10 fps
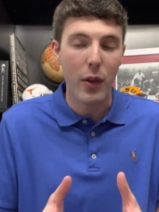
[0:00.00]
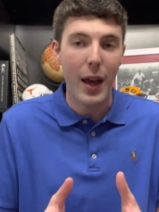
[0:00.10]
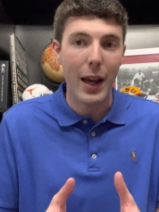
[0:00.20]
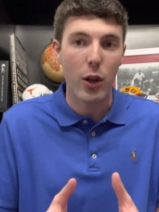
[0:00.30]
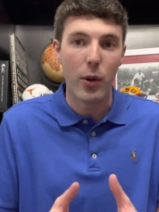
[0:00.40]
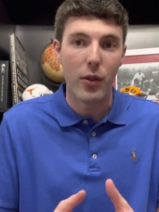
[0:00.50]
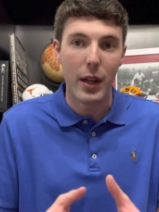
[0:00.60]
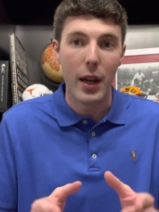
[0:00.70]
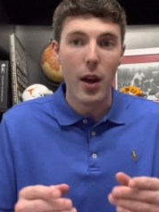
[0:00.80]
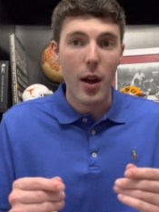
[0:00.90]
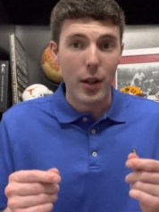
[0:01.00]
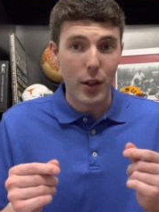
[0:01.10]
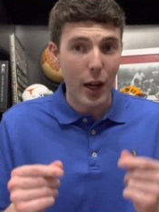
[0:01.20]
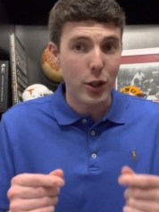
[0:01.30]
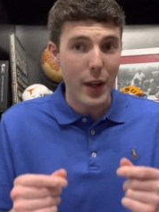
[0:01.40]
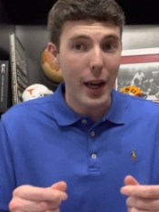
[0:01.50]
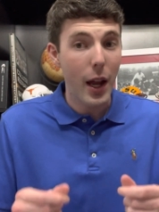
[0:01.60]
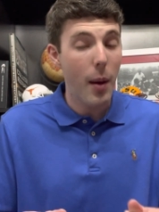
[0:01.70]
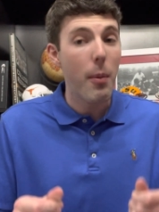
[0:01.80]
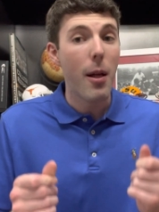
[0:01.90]
his accuracy, touch that
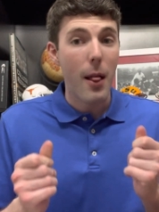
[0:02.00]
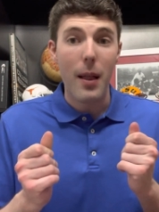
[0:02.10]
up,